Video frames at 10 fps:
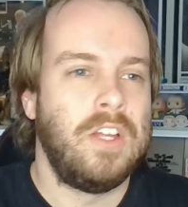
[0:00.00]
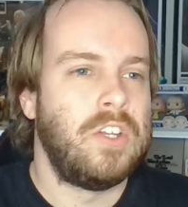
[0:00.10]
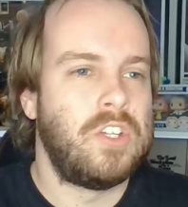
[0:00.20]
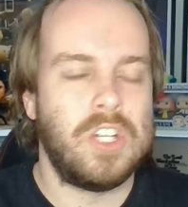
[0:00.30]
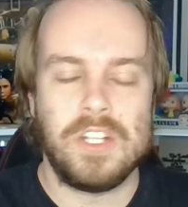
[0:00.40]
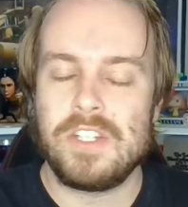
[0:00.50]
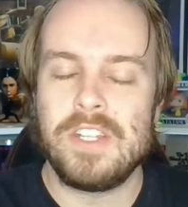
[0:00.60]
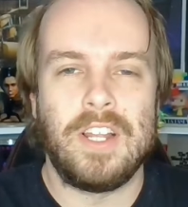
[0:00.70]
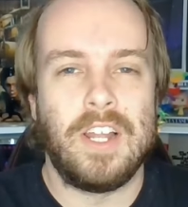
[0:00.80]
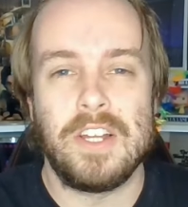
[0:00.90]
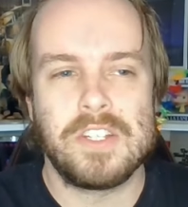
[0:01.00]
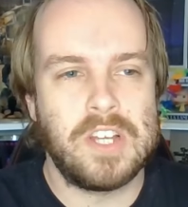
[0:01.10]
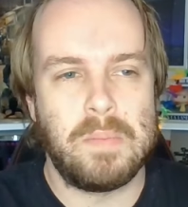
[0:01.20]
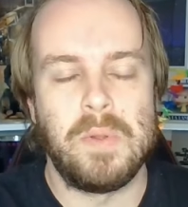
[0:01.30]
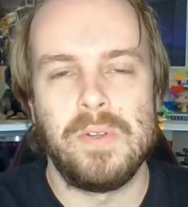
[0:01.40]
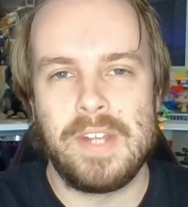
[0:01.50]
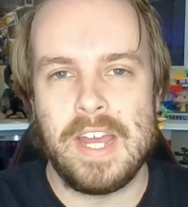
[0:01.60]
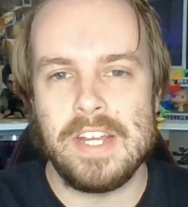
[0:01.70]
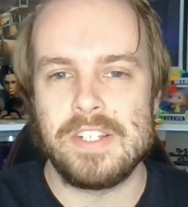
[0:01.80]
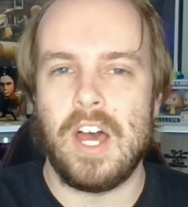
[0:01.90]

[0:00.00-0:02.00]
Just in the last couple of days,